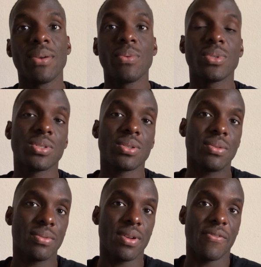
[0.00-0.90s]
which
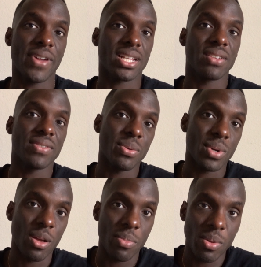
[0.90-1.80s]
effectively
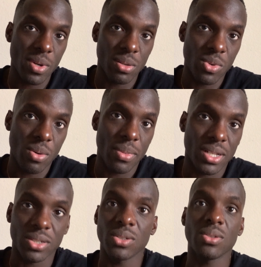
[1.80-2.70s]
will help you build more
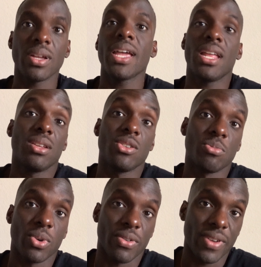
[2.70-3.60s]
muscle and
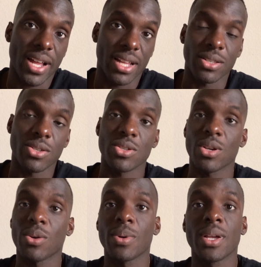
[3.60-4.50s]
lose more fat.
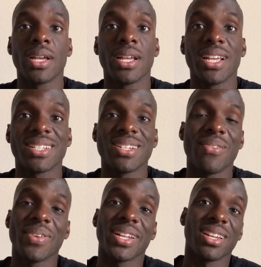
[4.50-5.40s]
So it's
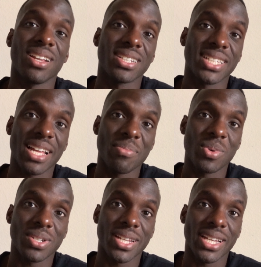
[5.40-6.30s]
not really a loss to have
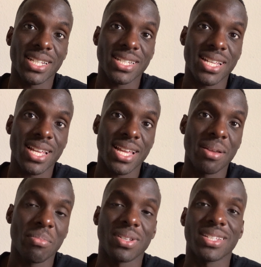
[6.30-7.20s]
more days,
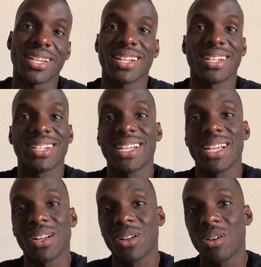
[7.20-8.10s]
but technically
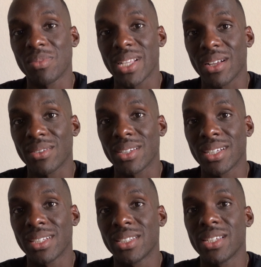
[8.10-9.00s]
it'll come
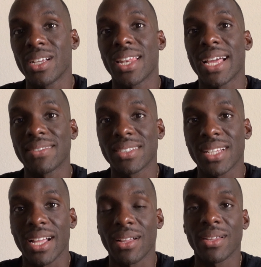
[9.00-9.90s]
down to your
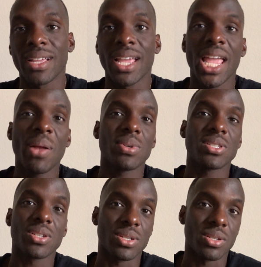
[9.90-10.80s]
lifestyle and what
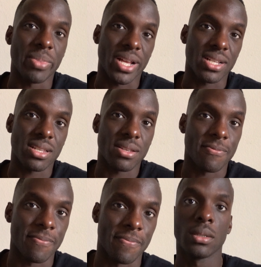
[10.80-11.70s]
suits you best.
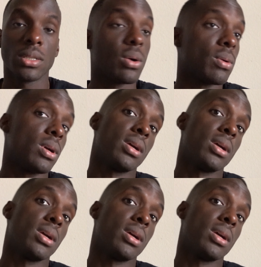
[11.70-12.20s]
So